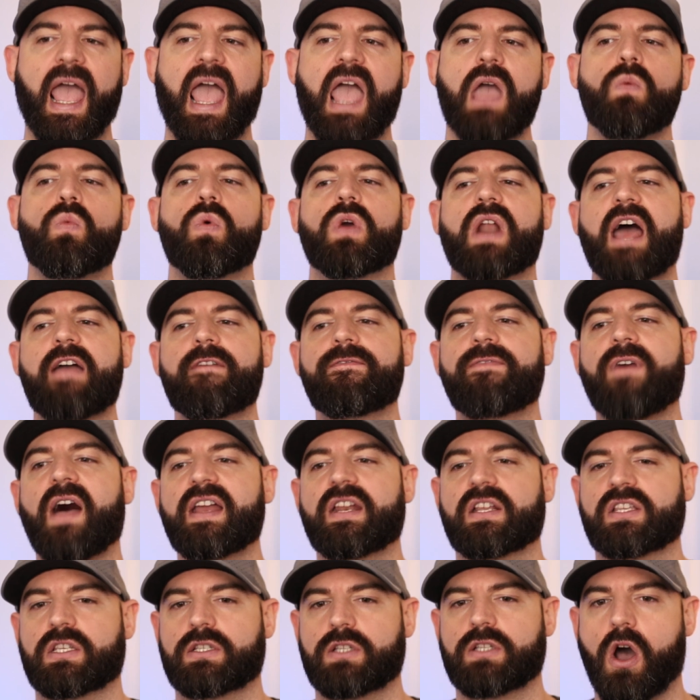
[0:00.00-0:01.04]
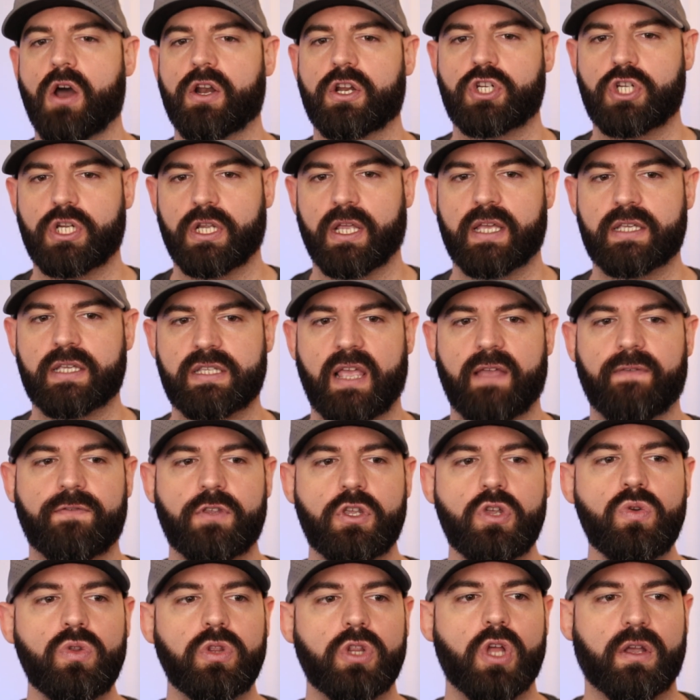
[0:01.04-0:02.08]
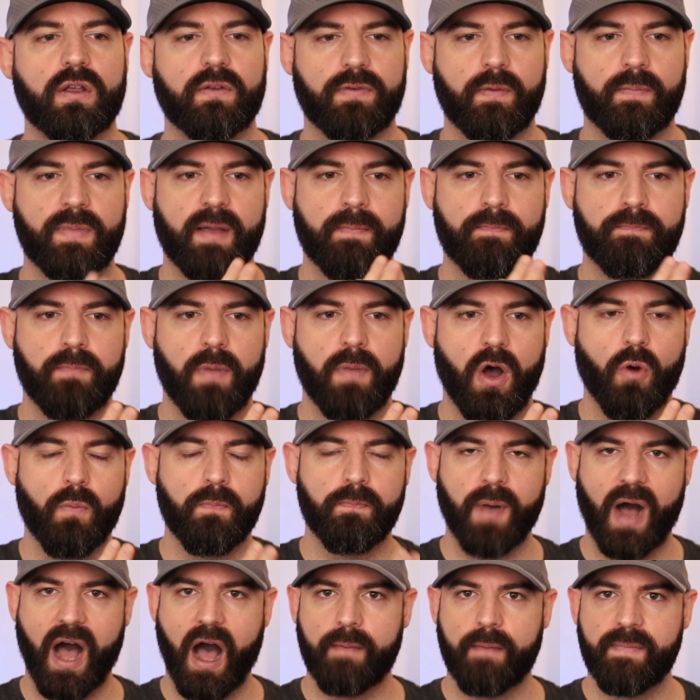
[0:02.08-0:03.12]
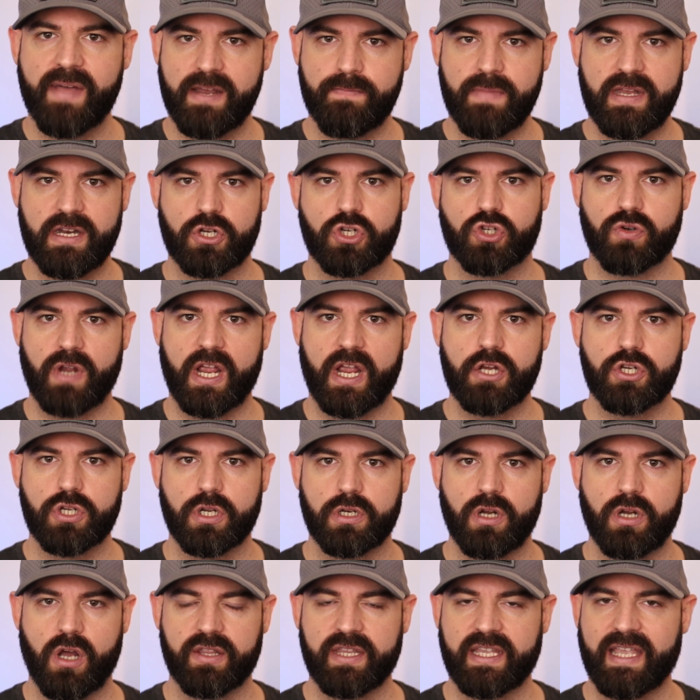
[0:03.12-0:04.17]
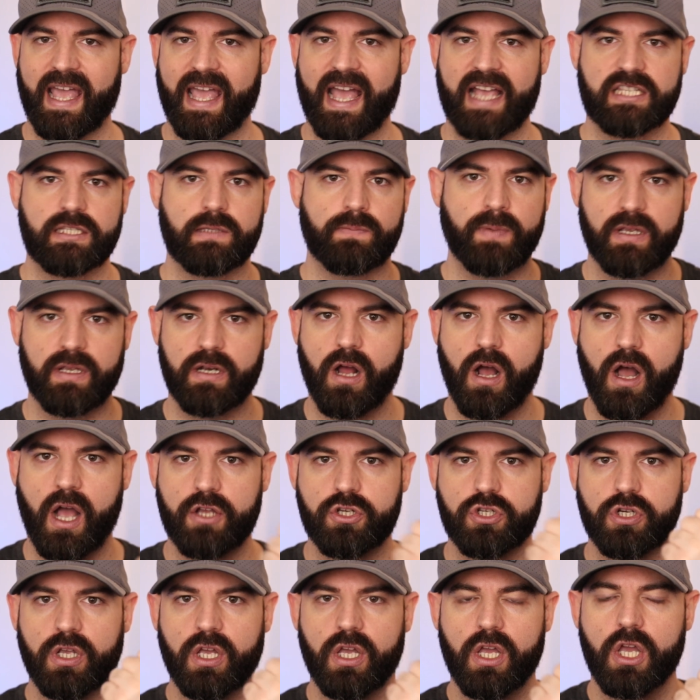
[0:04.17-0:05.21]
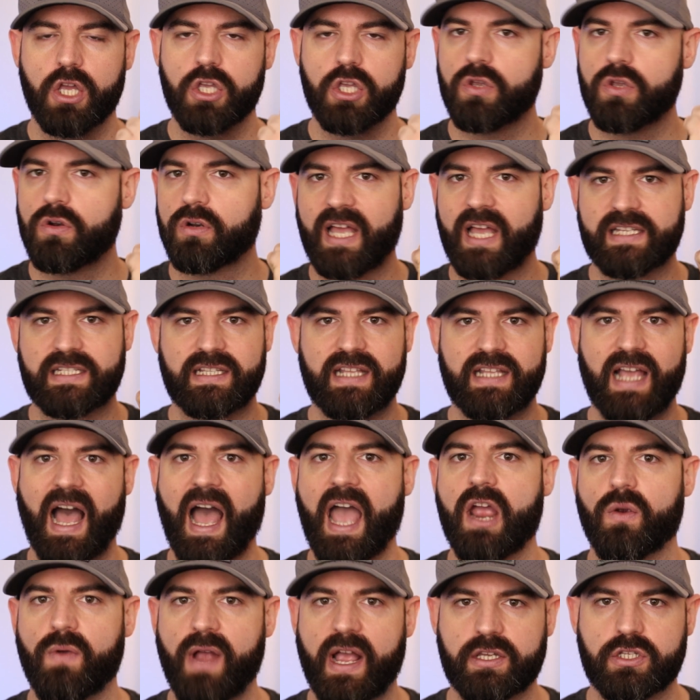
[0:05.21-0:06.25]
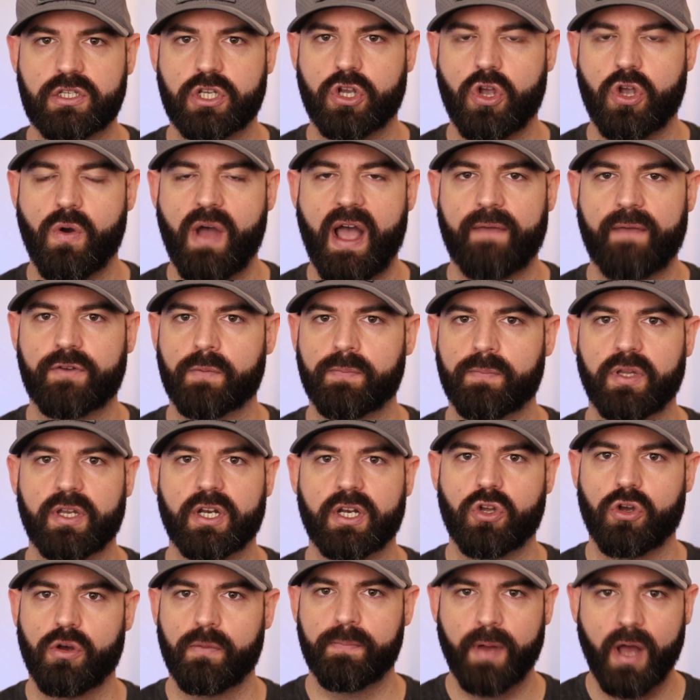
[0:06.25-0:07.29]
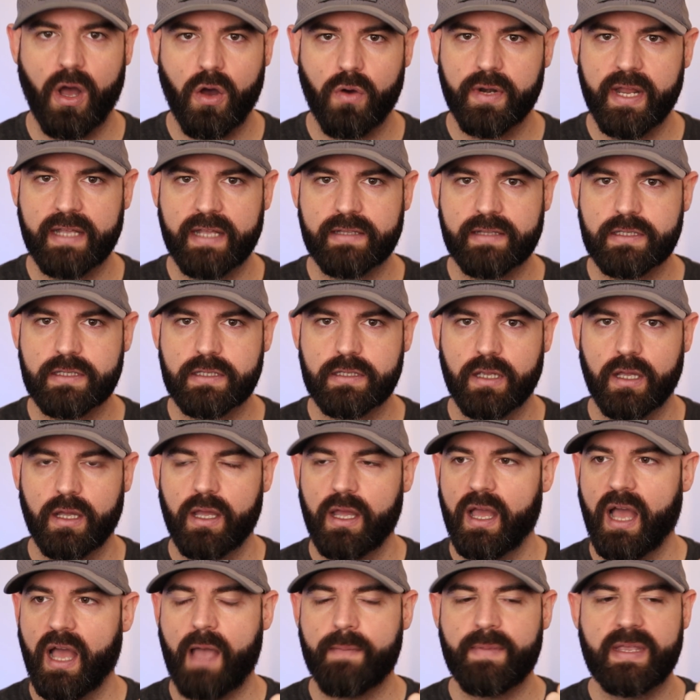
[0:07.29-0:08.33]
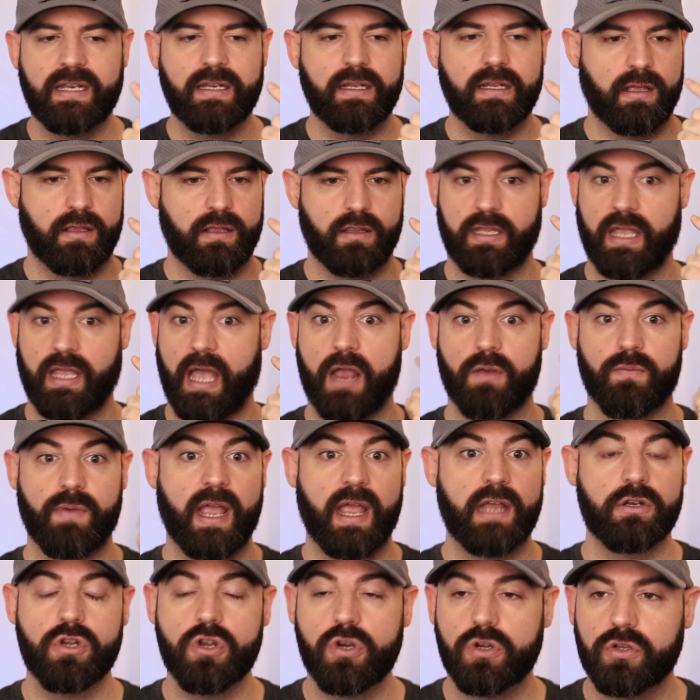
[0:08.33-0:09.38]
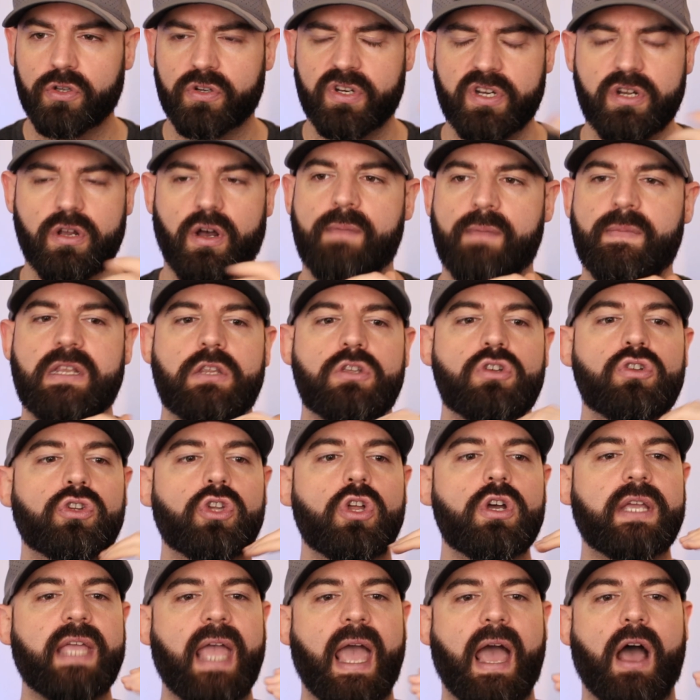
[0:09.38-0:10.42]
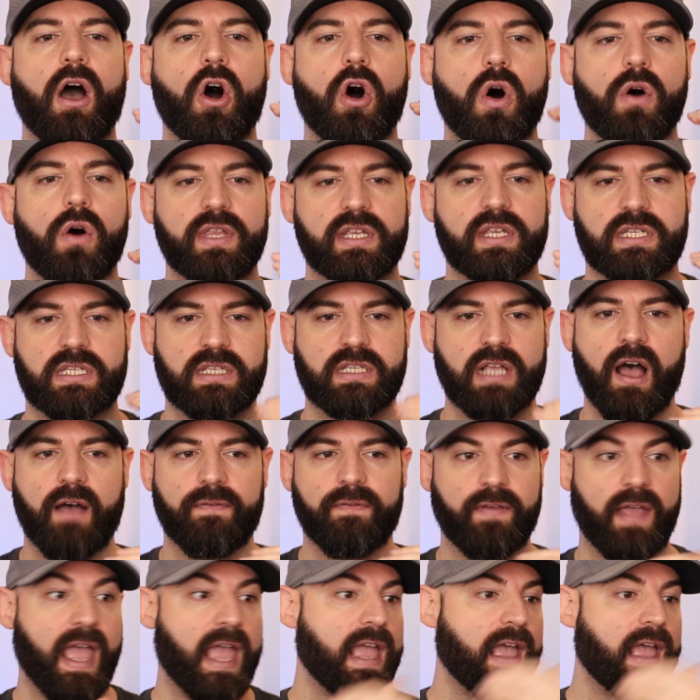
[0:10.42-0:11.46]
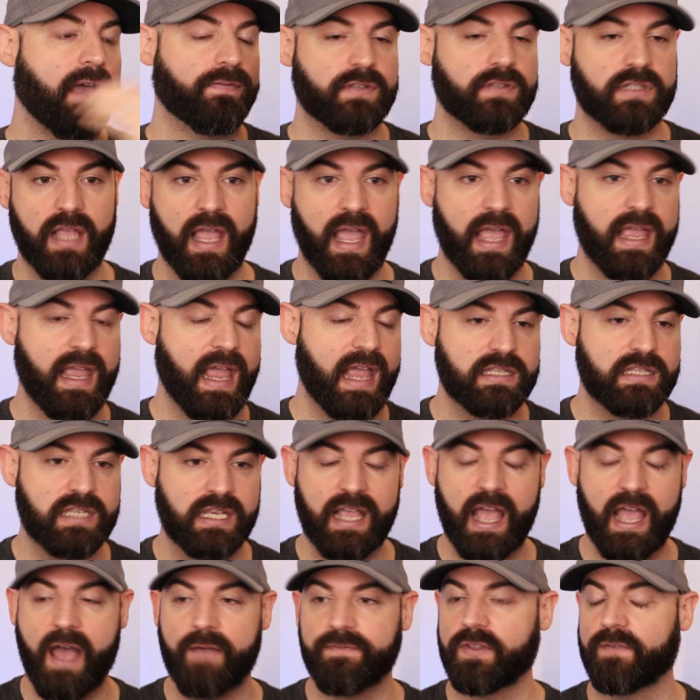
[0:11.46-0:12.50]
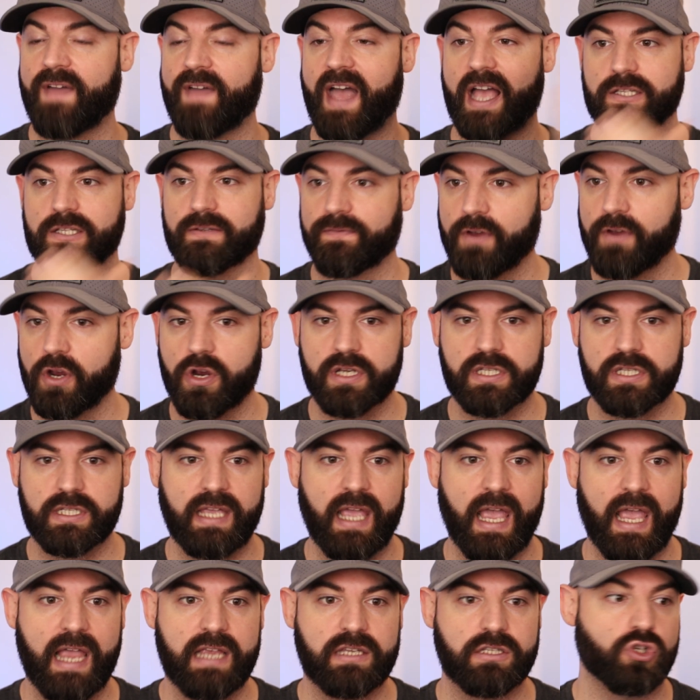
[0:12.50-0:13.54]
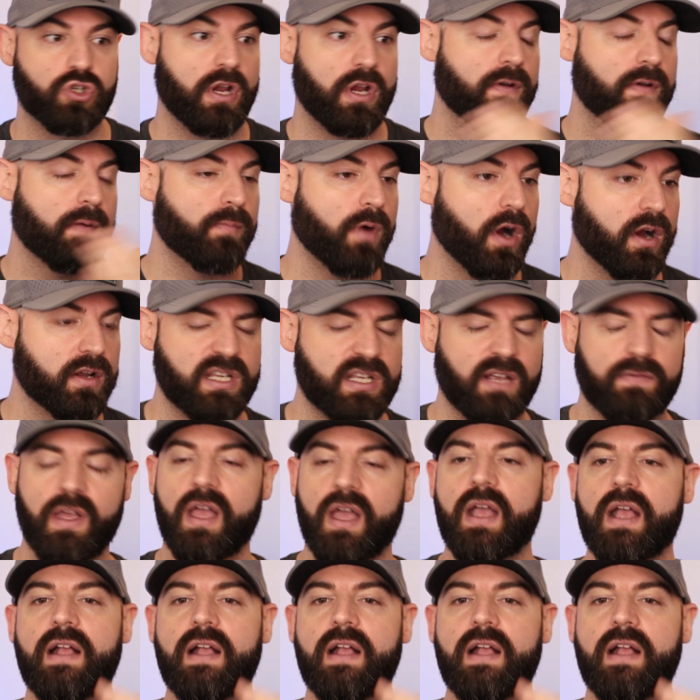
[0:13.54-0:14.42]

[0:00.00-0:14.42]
And what I find astonishing is if you look from the Obama administration on the espionage, utilizing the IRS to go after political opponents, I mean, the Iran nuclear deal, I mean, you look at all the stuff, ATF, the Fast and Furious case, the Trayvon Martin stuff.